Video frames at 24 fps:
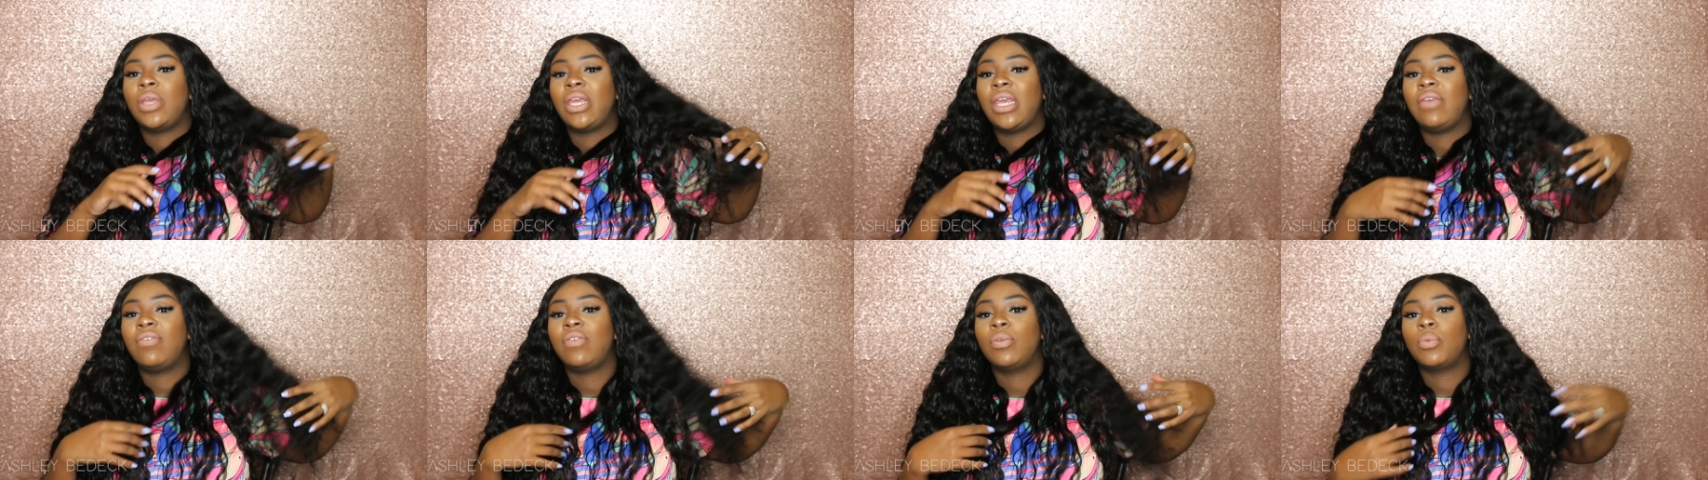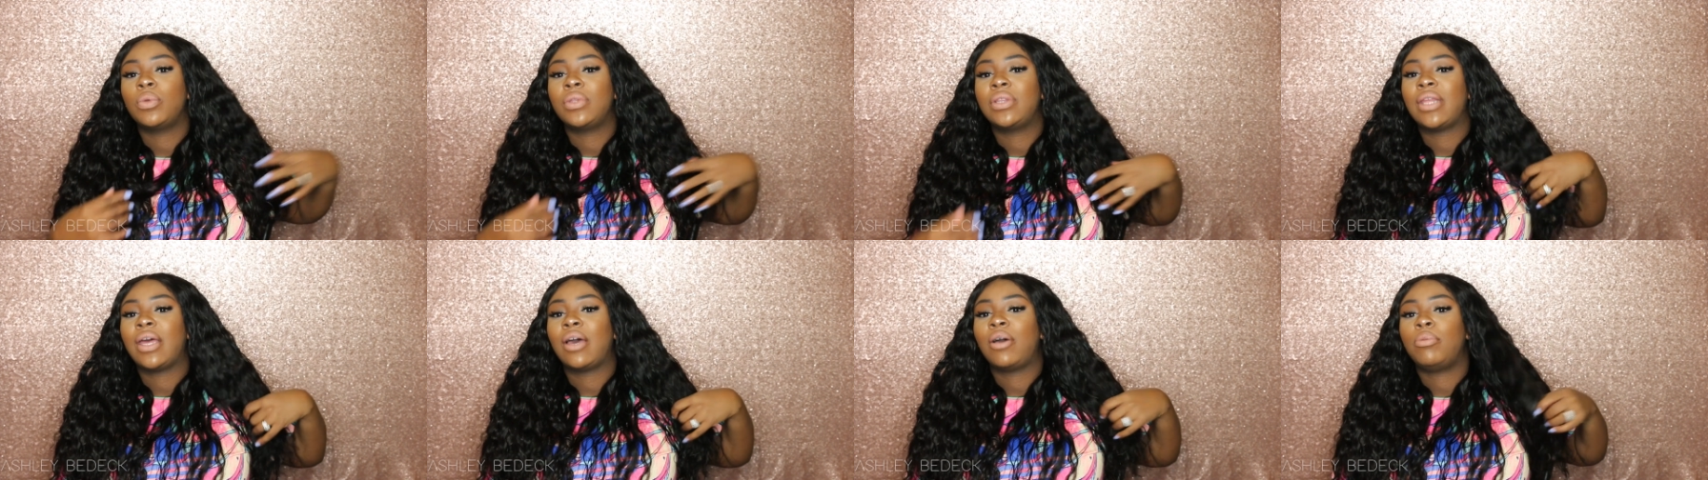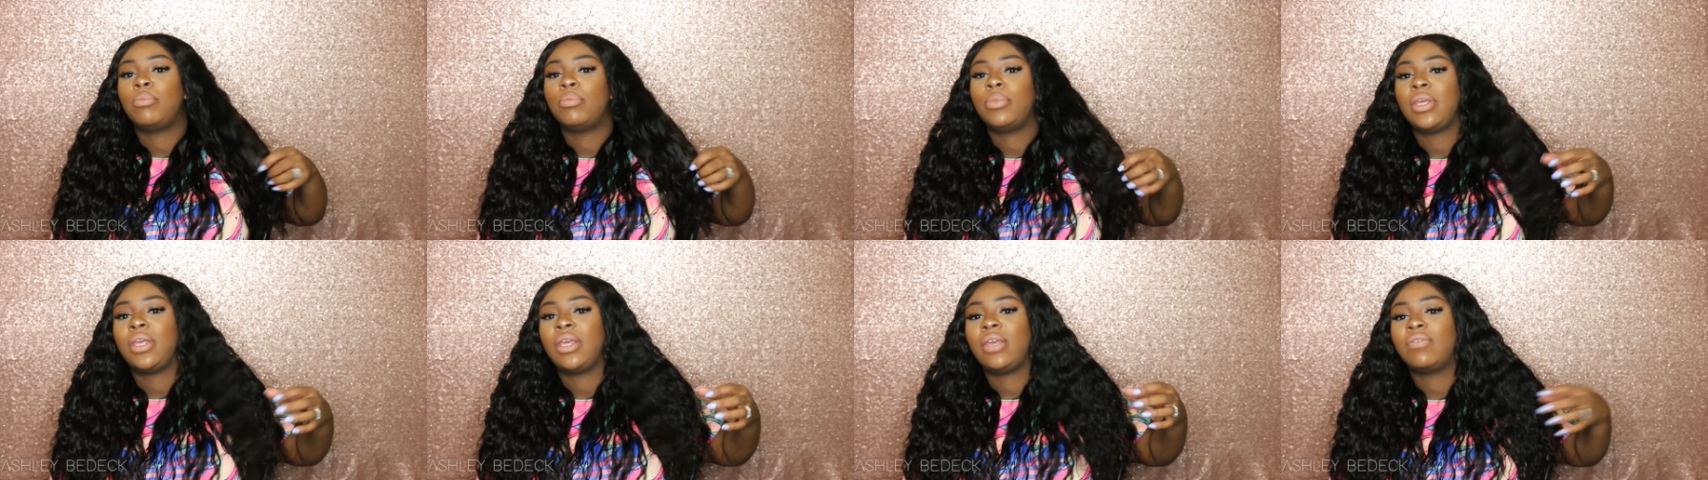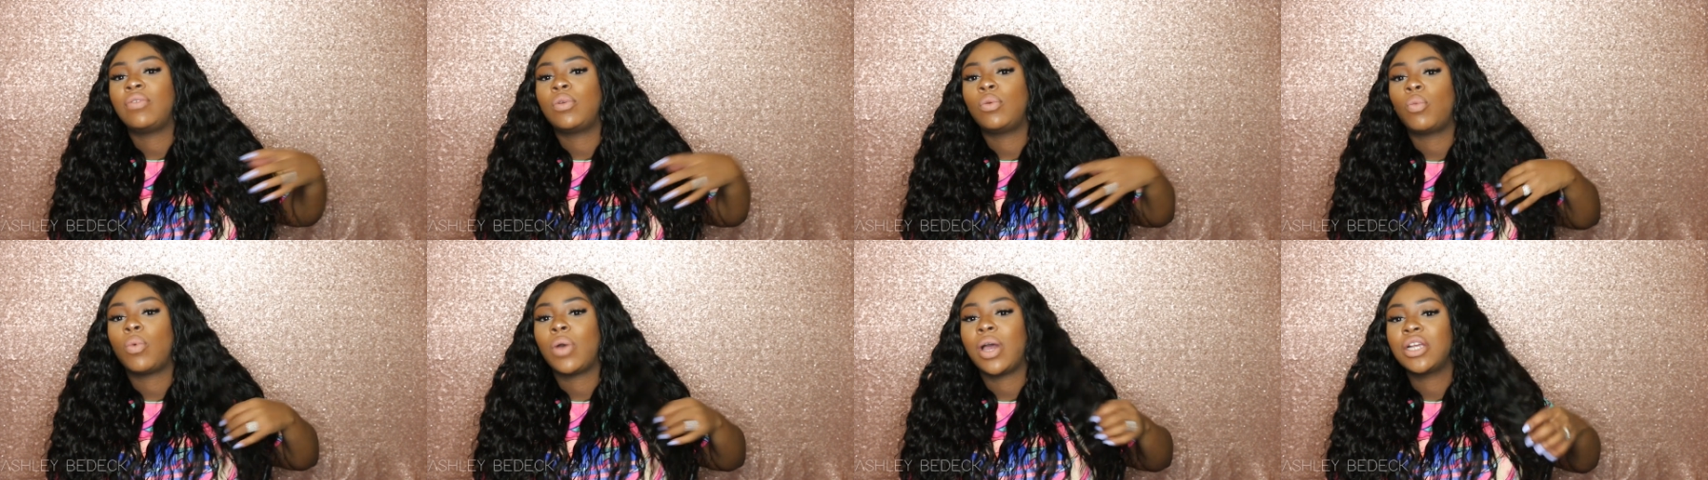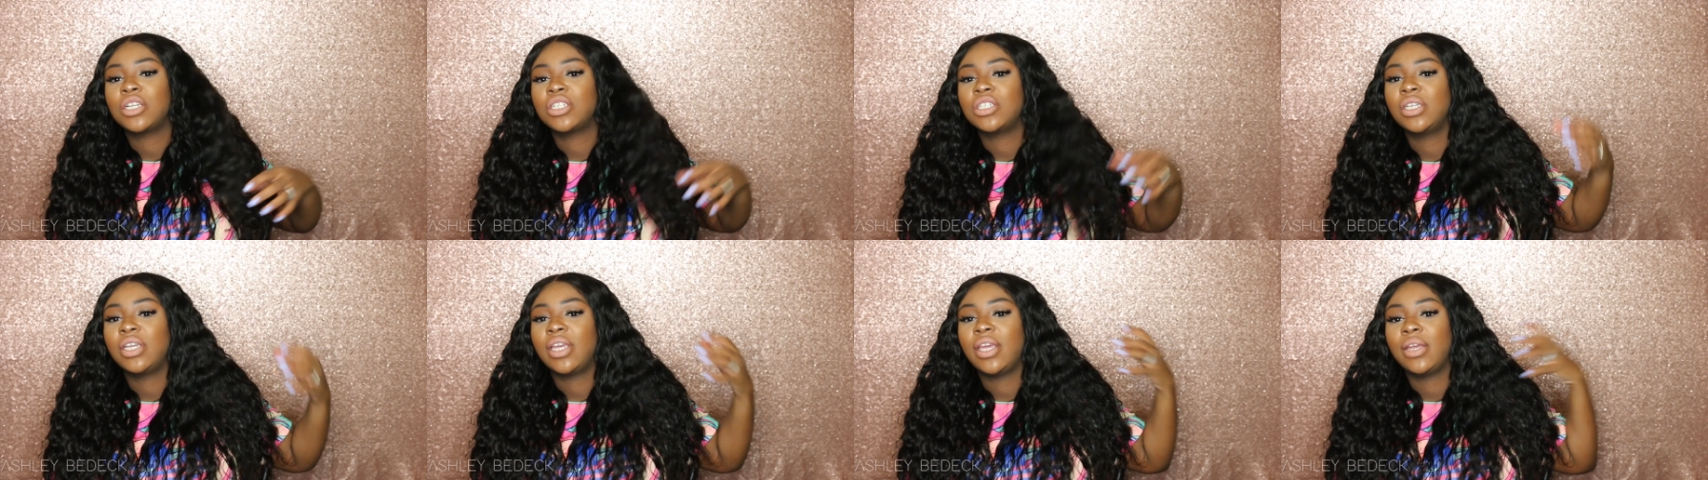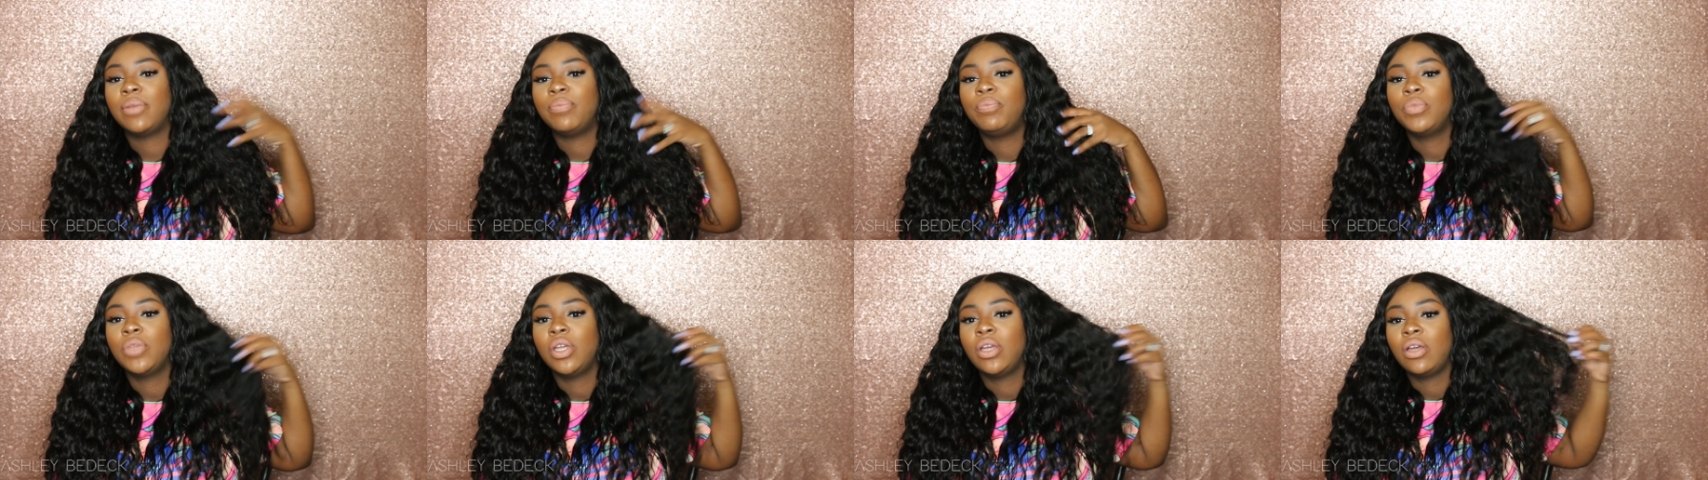even without me even washing
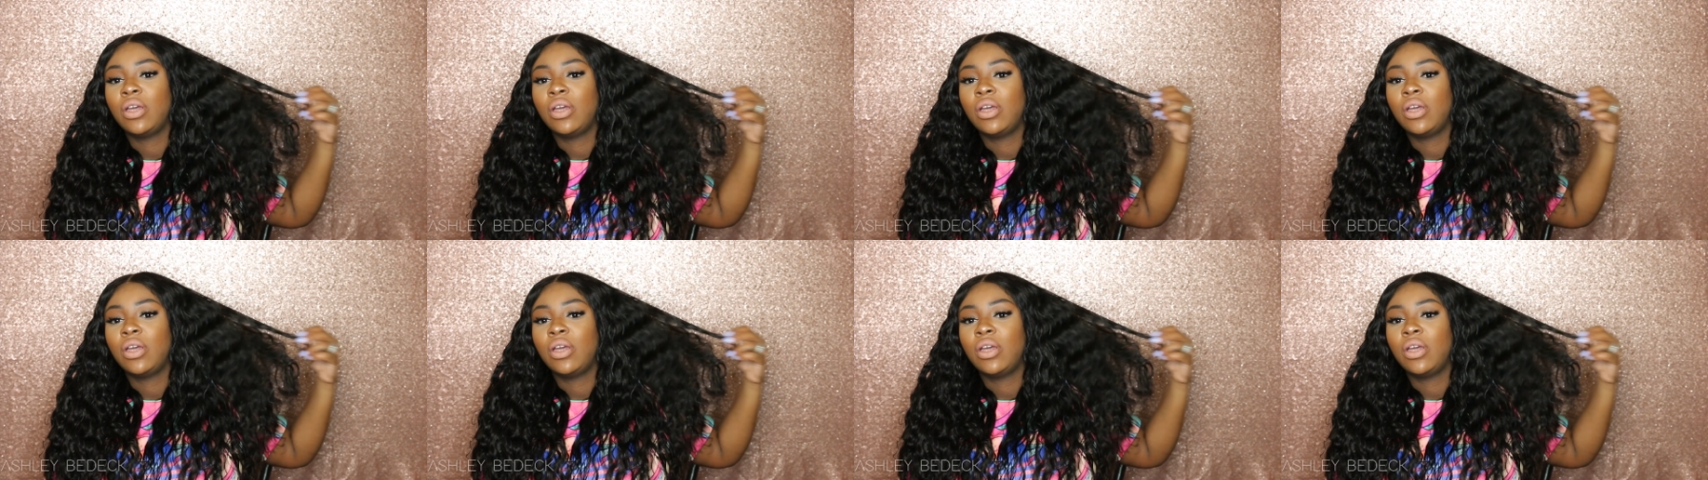it.